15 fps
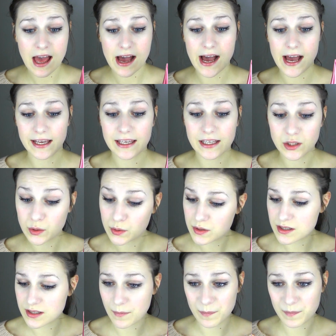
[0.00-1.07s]
I can
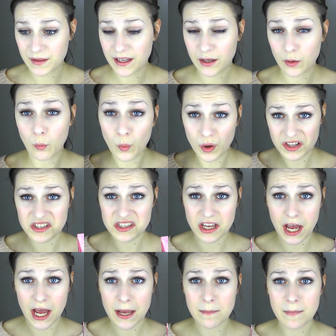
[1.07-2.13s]
use something one
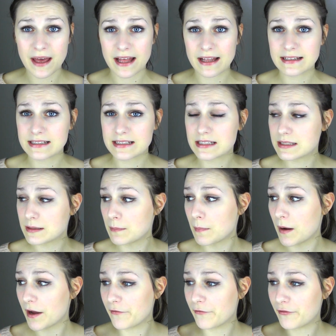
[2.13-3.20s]
time and
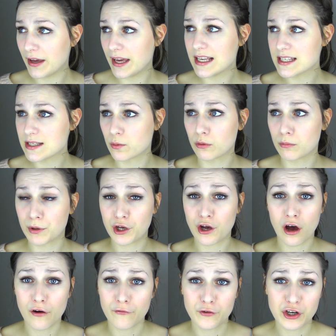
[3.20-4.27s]
my face will be
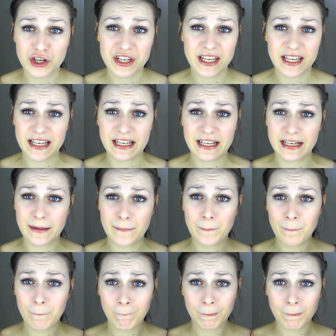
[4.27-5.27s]
covered in